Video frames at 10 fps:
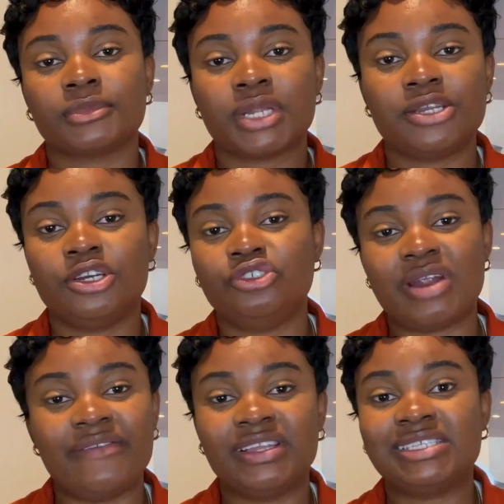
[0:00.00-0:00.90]

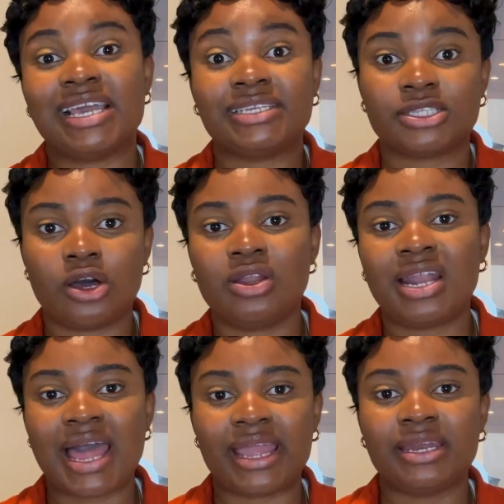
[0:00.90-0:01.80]
driving test
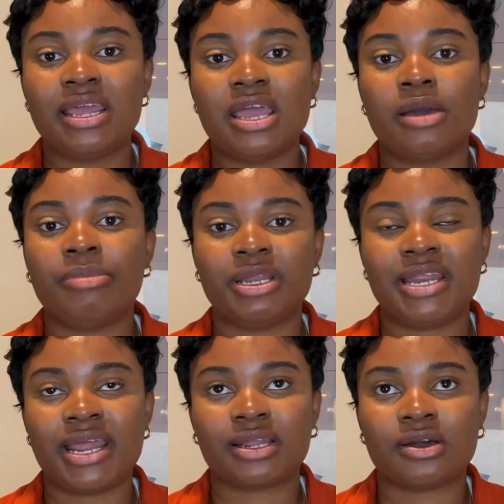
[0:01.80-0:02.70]
online. But
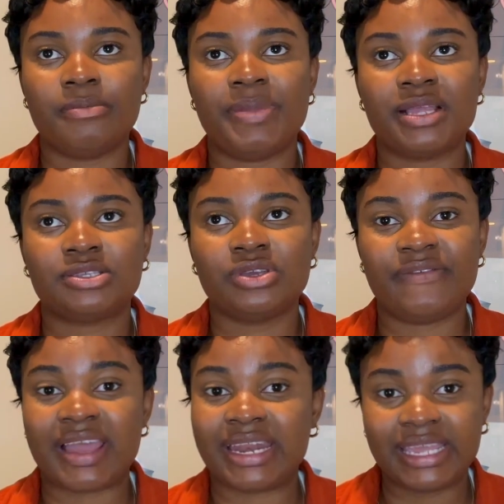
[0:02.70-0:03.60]
then compared to if
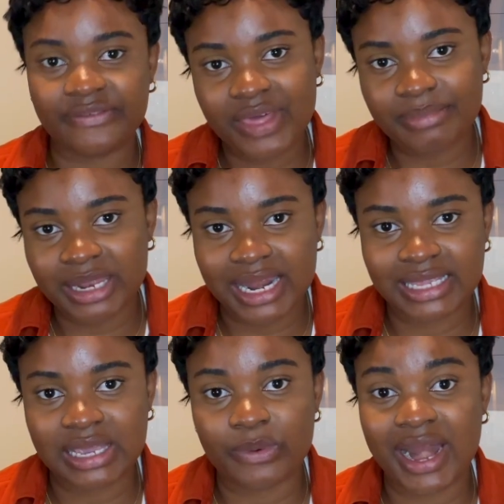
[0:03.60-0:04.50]
I didn't give them the
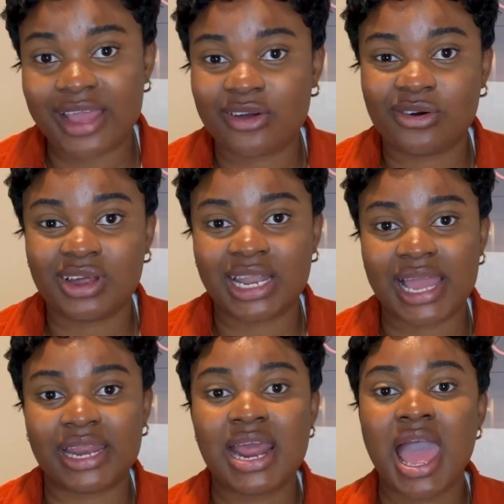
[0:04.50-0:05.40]
letter, when I go
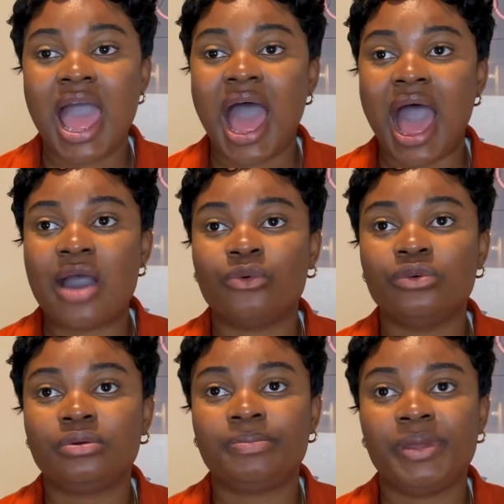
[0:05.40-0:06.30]
online, I
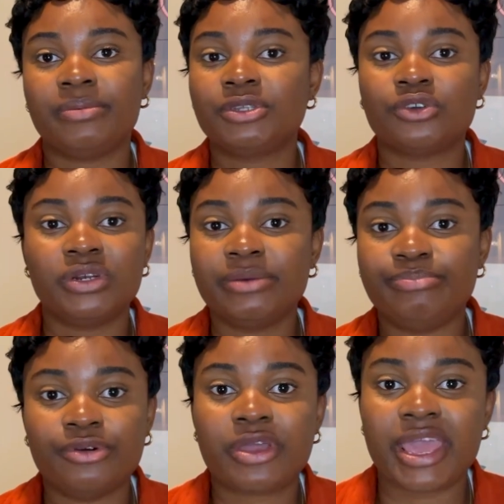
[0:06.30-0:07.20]
would be able to only
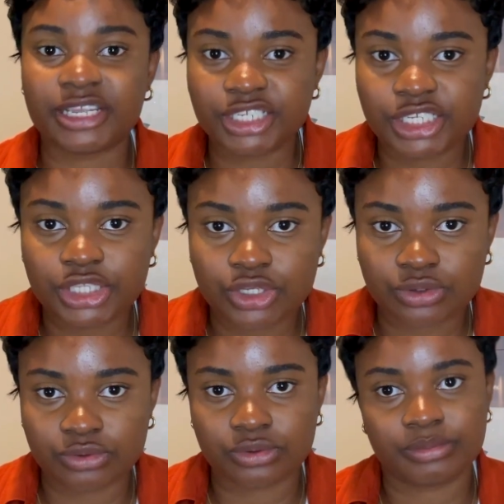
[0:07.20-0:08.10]
book a
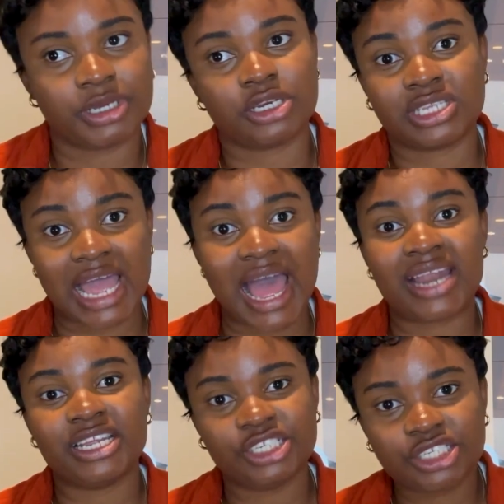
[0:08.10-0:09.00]
G2 because I had
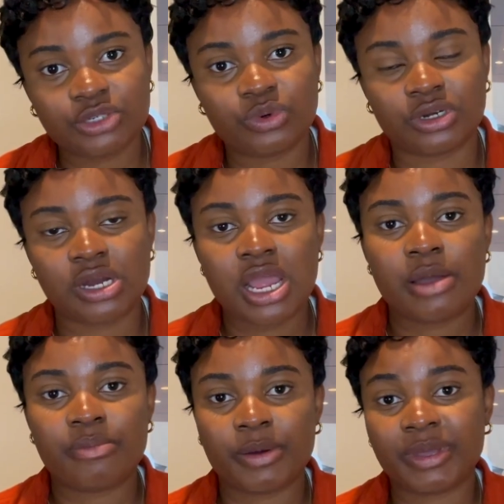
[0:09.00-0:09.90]
a G1.
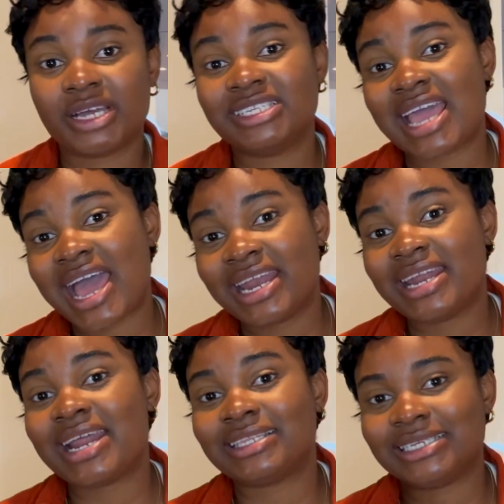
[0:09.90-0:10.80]
But because they added
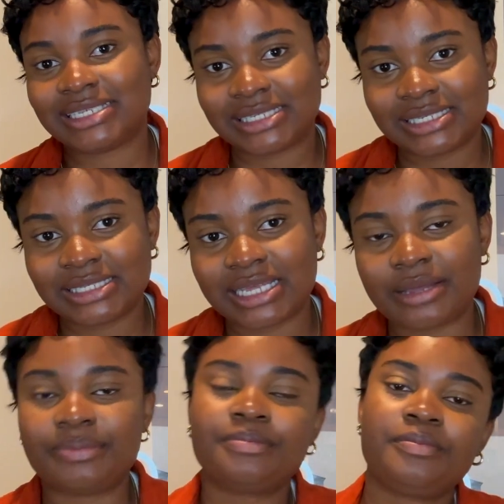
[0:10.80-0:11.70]
that to the
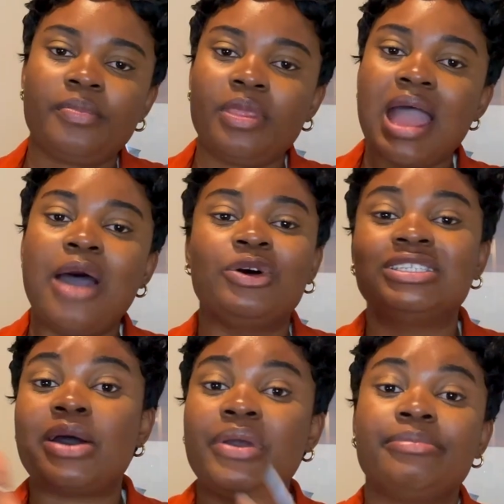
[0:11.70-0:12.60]
system, I was
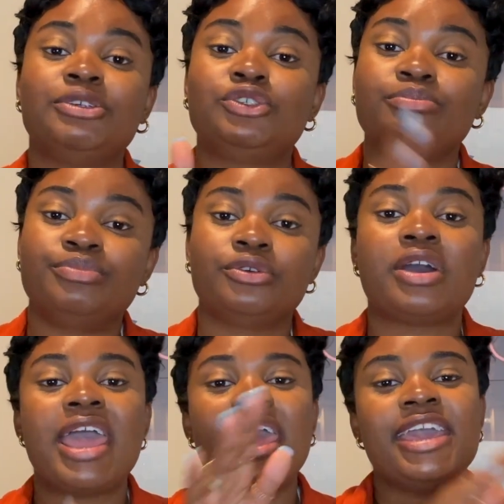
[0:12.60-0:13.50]
now able to book
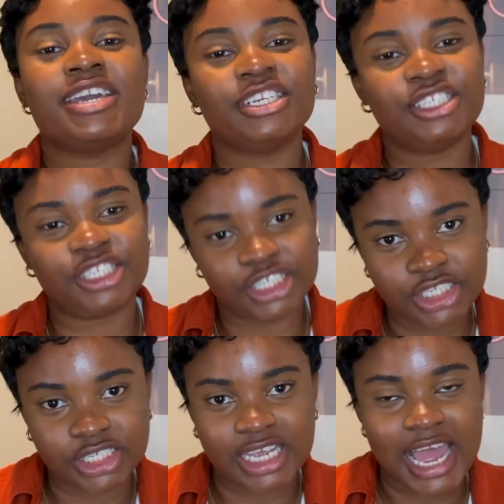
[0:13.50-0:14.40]
a
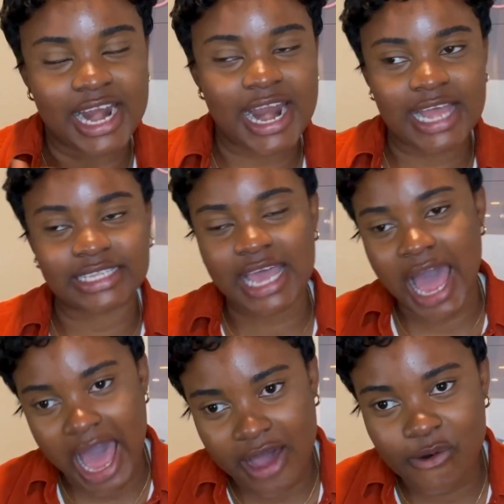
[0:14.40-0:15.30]
G. And that's
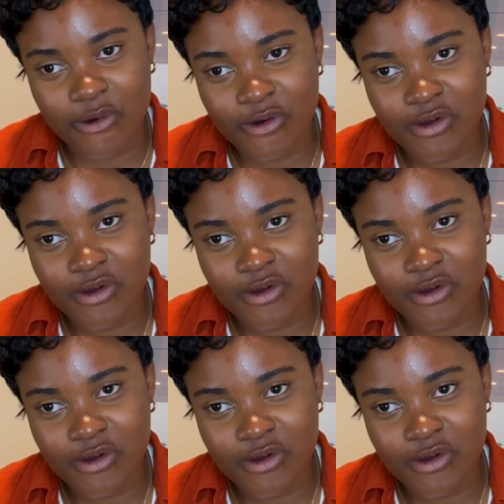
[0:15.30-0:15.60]
how,